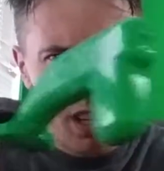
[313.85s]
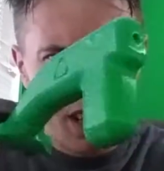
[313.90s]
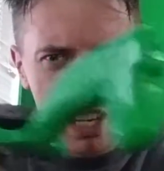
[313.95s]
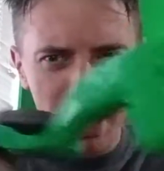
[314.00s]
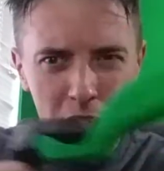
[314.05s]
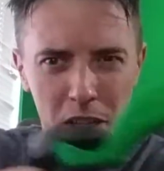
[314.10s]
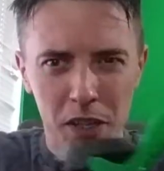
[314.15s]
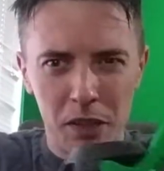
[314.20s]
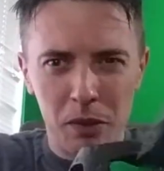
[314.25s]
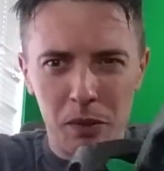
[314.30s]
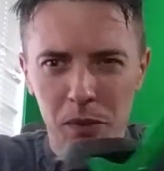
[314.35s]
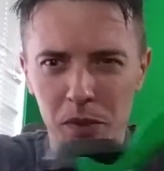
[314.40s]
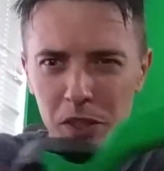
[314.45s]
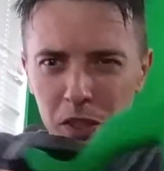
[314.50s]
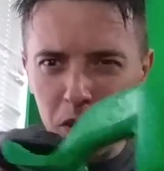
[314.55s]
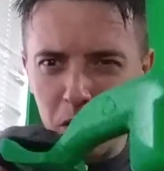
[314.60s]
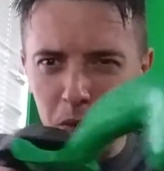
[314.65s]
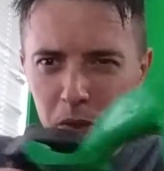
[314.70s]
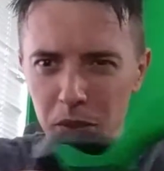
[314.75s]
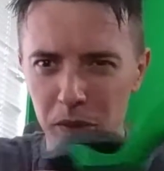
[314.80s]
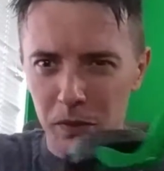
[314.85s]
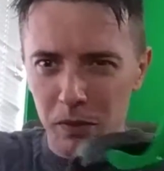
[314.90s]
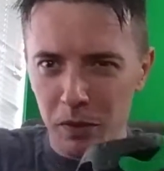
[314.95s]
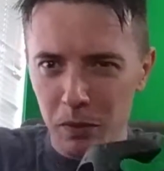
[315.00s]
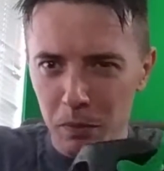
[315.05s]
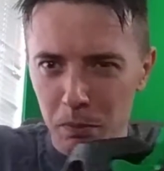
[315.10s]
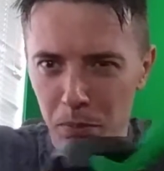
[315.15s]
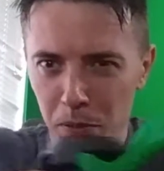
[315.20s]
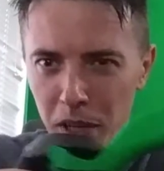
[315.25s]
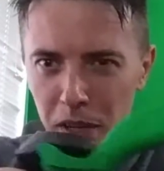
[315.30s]
And, you know,
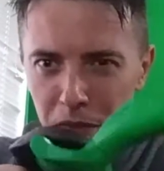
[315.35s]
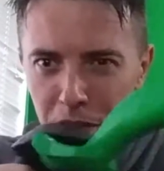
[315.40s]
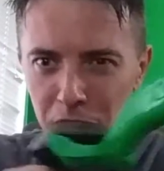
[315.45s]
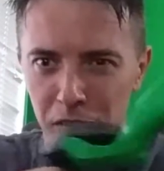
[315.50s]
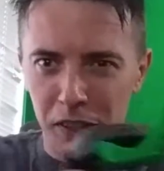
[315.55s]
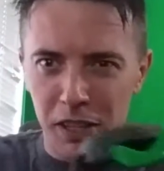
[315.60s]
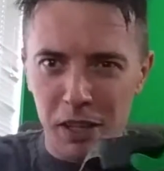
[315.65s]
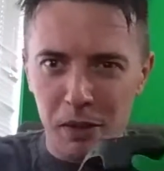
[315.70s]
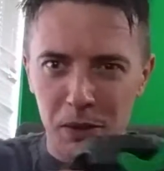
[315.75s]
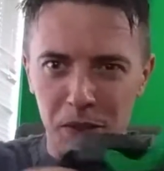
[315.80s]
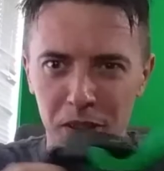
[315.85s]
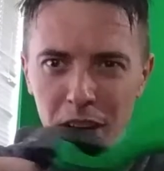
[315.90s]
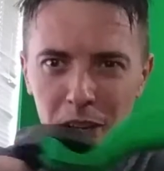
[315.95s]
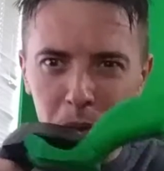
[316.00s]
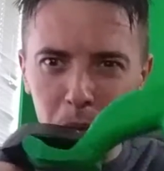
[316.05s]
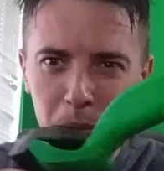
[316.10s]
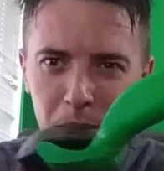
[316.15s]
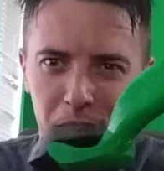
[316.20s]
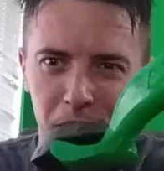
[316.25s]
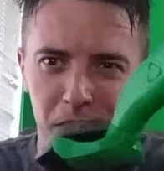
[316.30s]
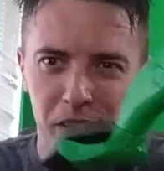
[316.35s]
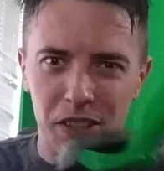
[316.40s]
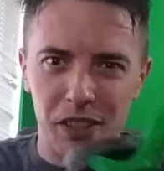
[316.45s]
previously it was kind of weird.